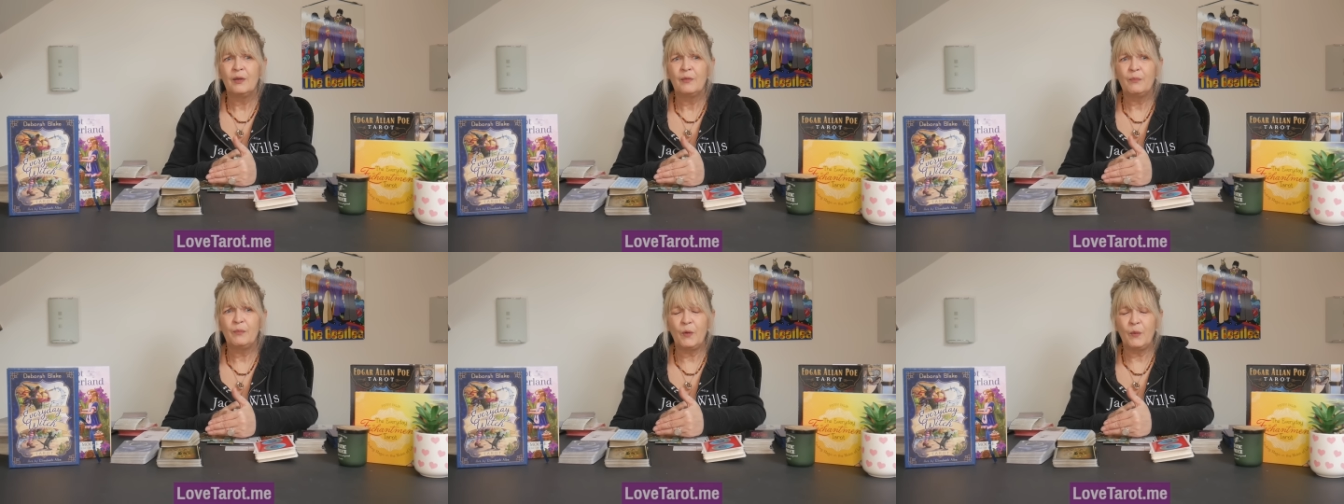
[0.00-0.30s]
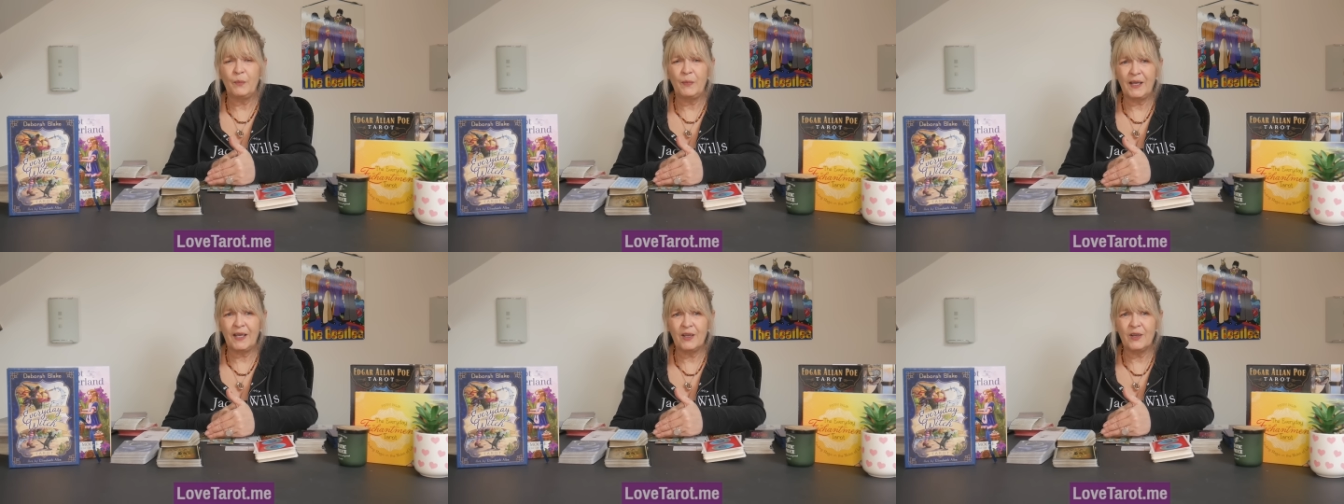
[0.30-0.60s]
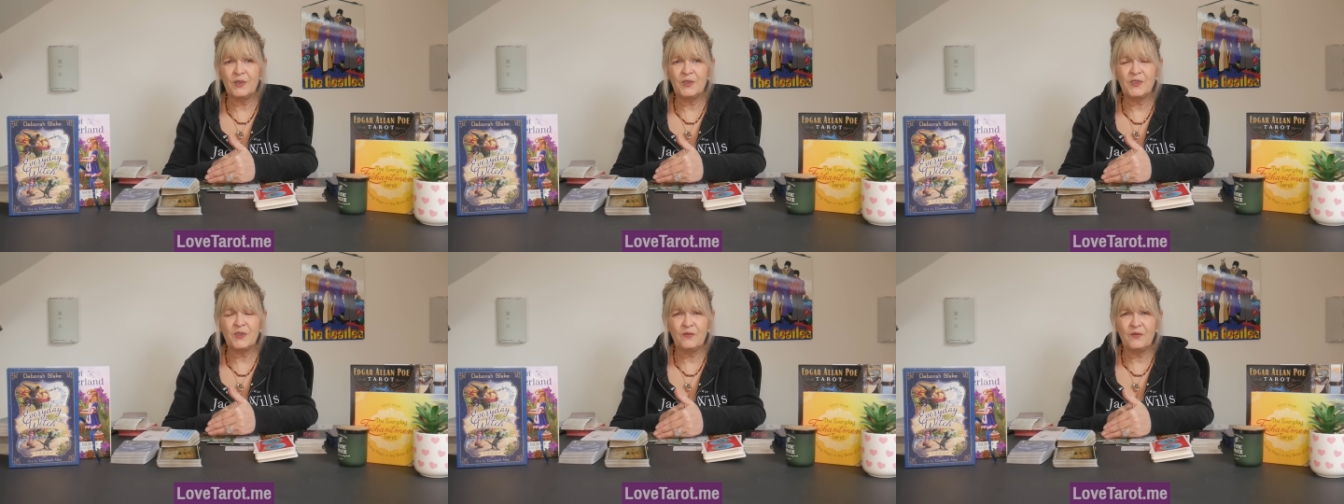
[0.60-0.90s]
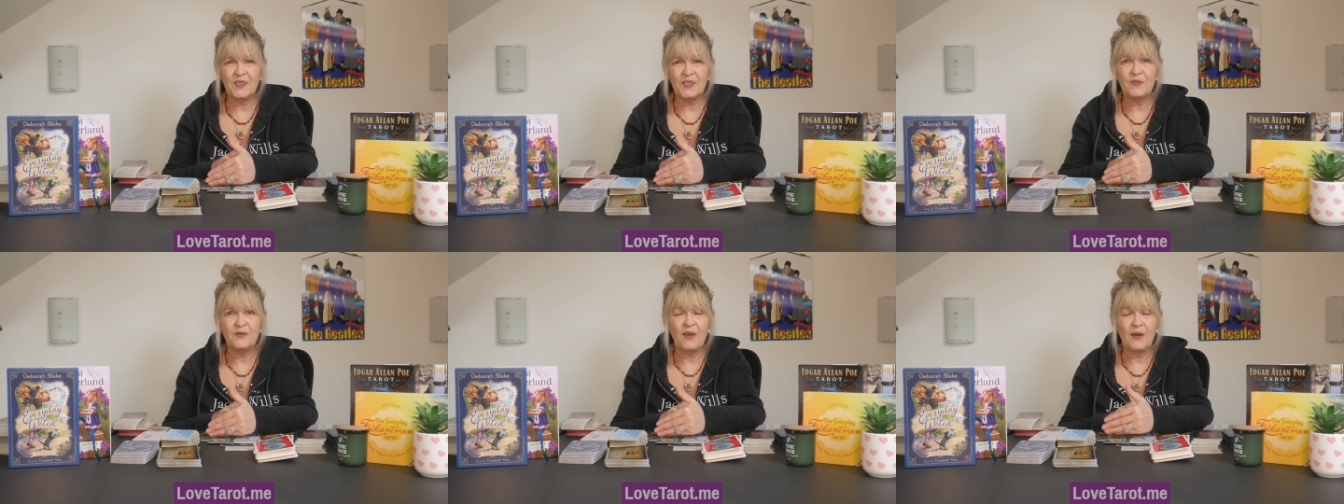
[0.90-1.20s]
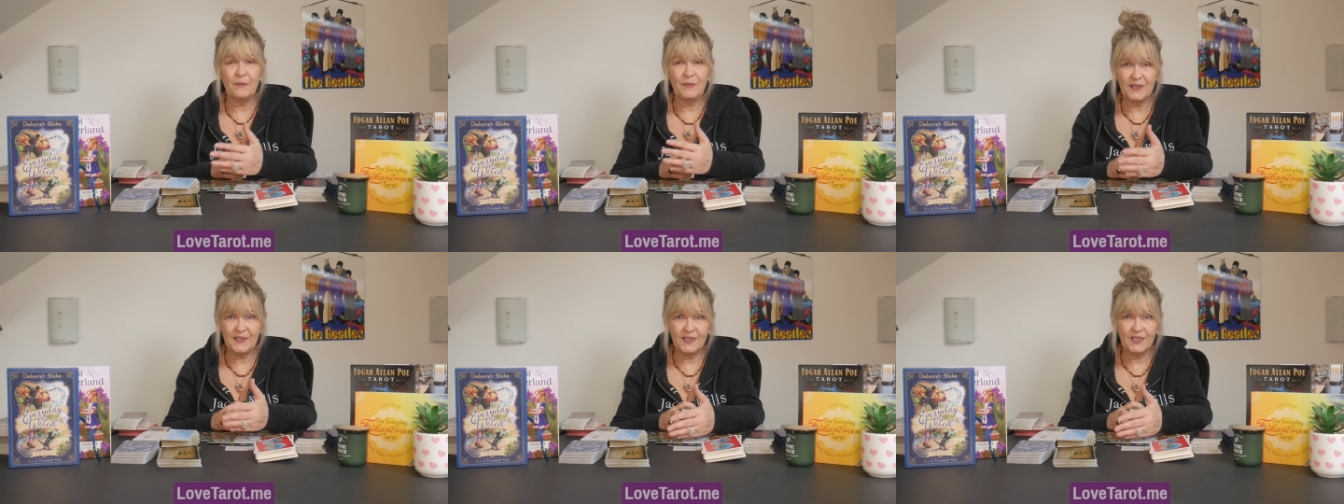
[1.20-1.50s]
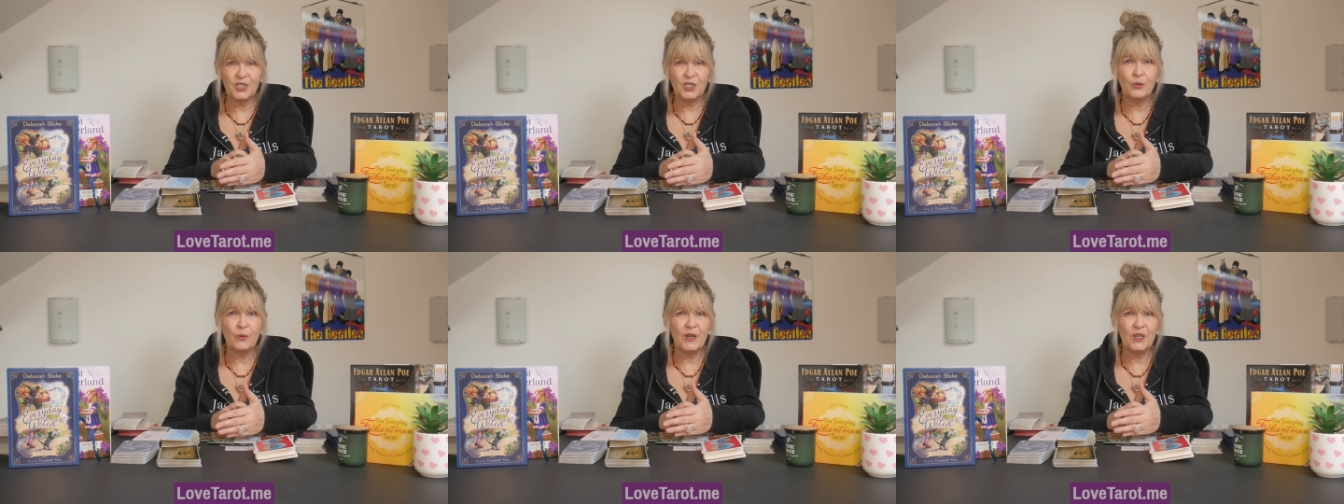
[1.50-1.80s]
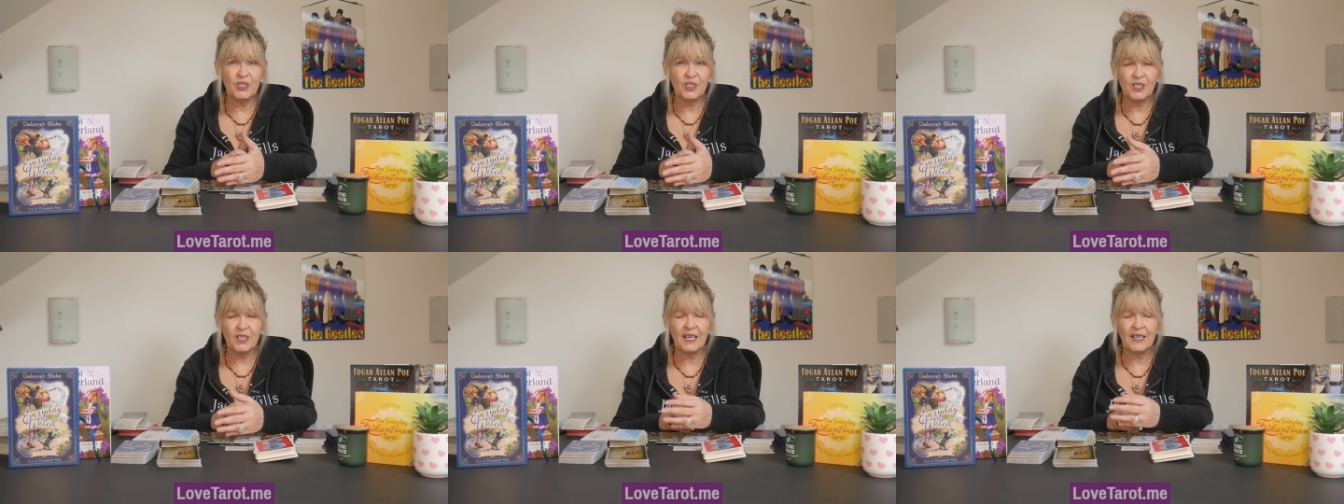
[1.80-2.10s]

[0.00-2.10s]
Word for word: But because of this family situation,